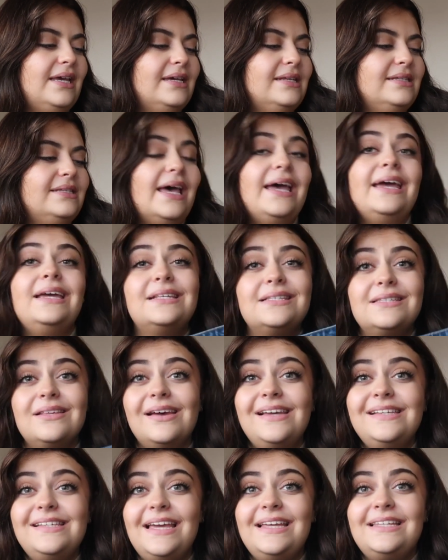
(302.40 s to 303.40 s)
is a
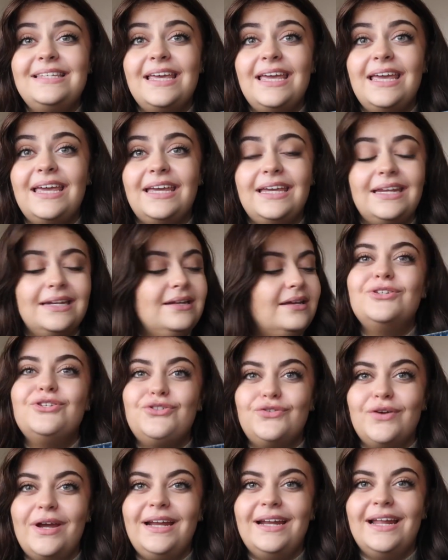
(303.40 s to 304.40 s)
size 18
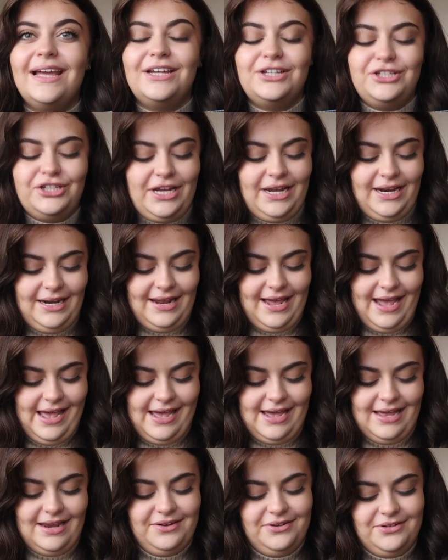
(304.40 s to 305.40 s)
straight leg jean.
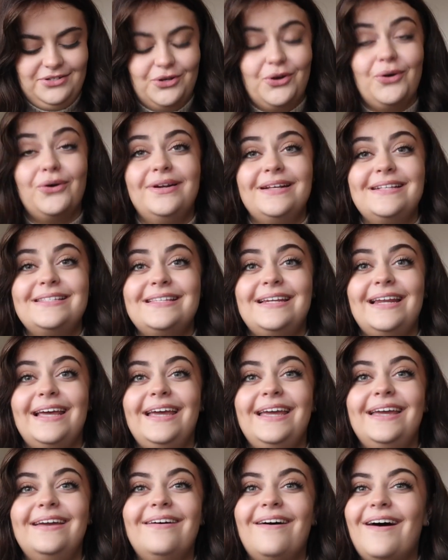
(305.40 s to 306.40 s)
And
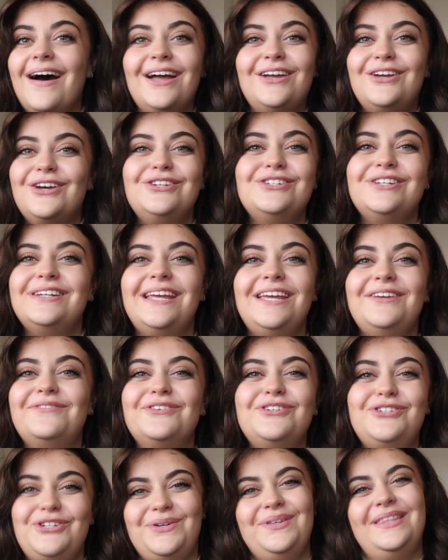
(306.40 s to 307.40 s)
honestly, I couldn't
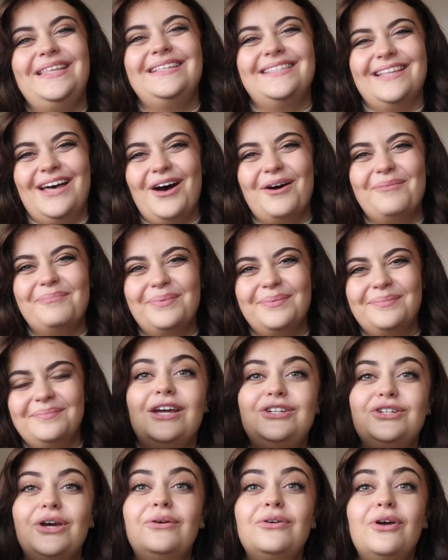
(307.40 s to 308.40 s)
even do these up.
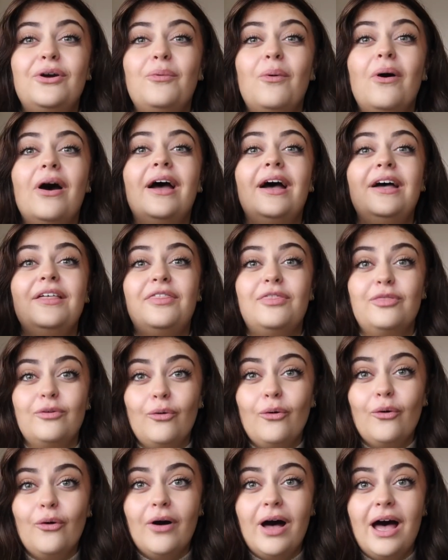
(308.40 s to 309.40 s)
I don't know why I
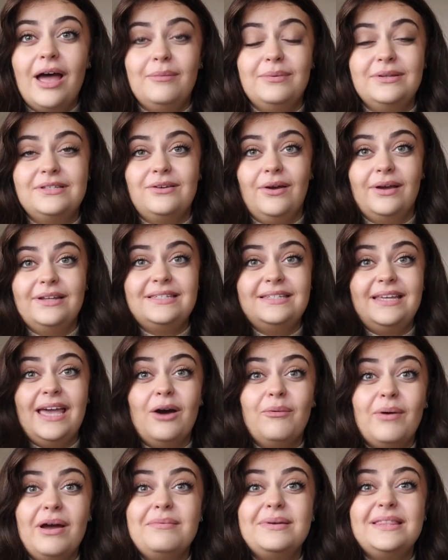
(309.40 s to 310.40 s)
thought I was going to
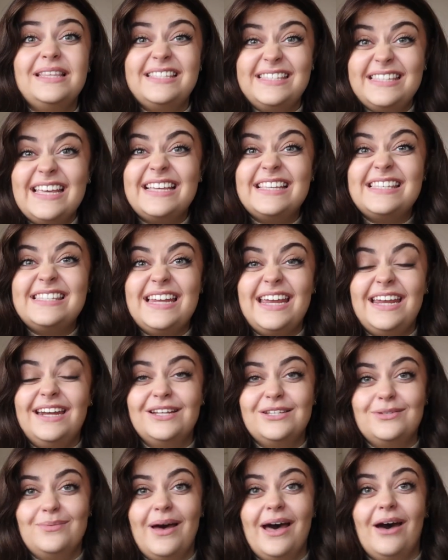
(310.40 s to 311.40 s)
get away with the 16
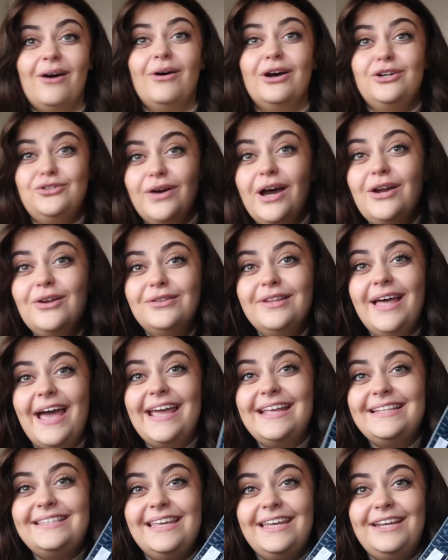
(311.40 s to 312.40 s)
as well. I tried on the
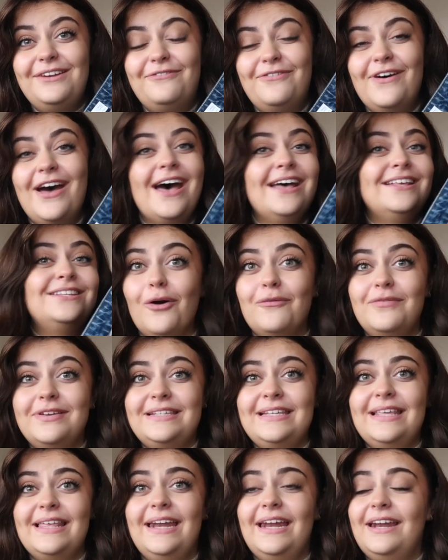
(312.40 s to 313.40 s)
18 first.
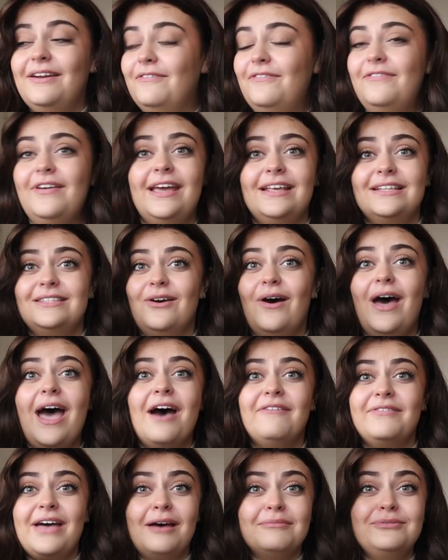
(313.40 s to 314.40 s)
Obviously they didn't fit, so I
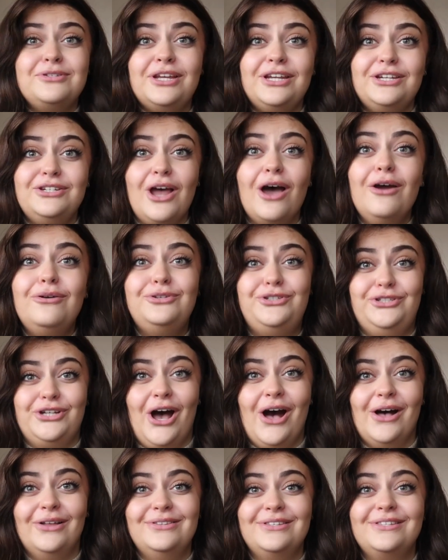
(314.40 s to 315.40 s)
have absolutely no
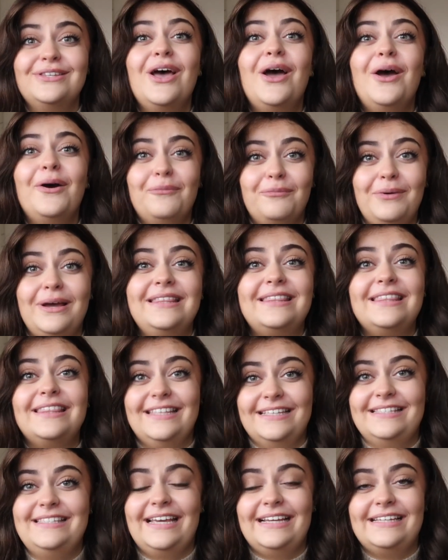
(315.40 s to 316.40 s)
chance with
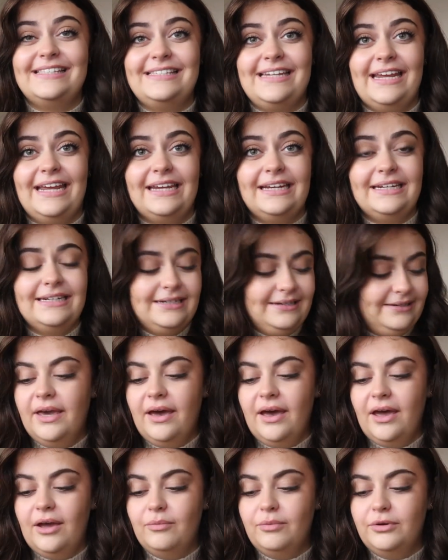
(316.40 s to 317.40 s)
the 16.
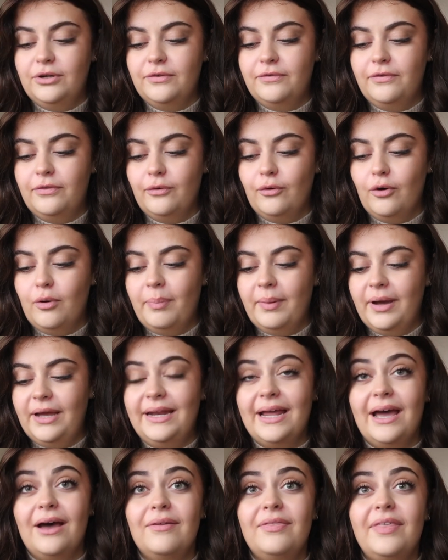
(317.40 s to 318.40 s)
Yeah, I would have thought by
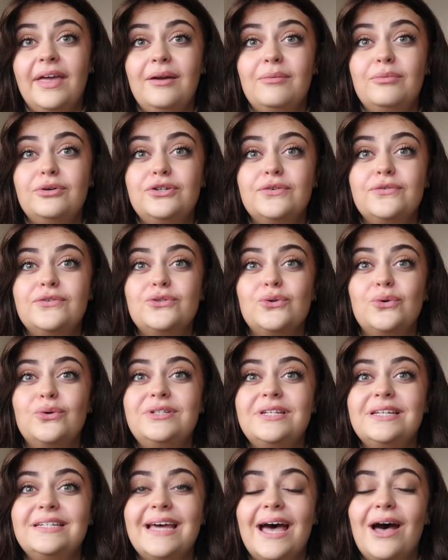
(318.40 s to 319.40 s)
now they would have
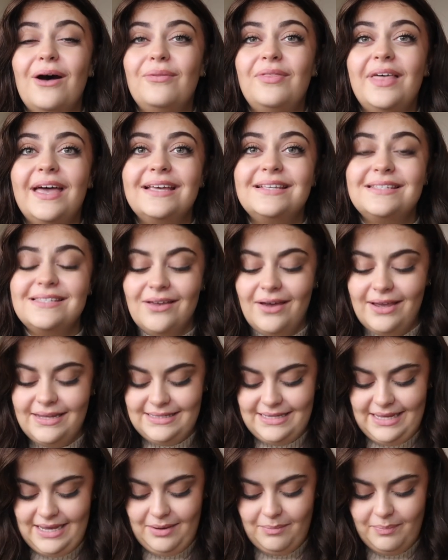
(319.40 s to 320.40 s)
sorted out their
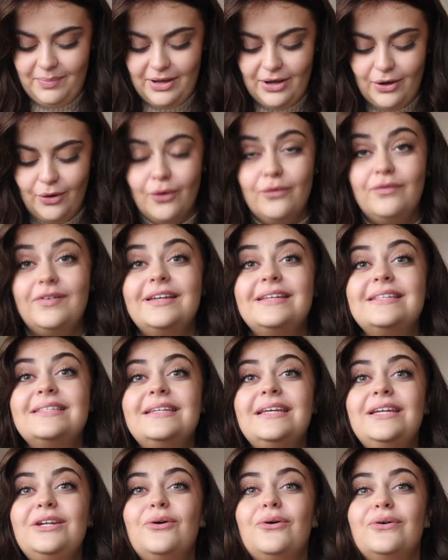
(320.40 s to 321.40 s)
sizing, but
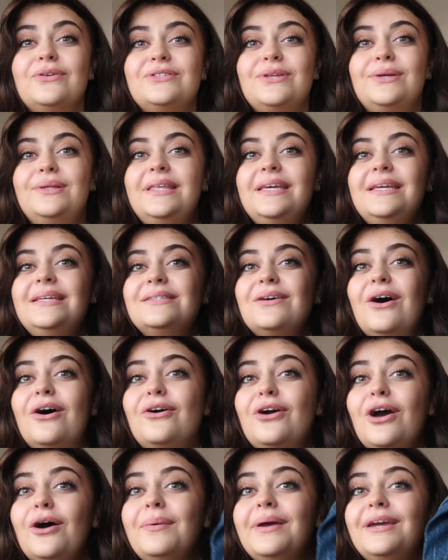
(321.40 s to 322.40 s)
obviously not. So these
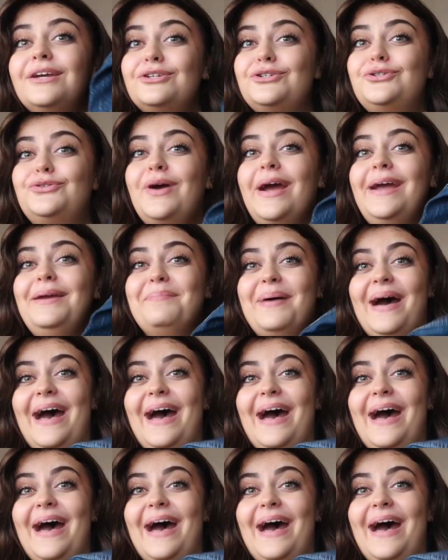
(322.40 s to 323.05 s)
are going straight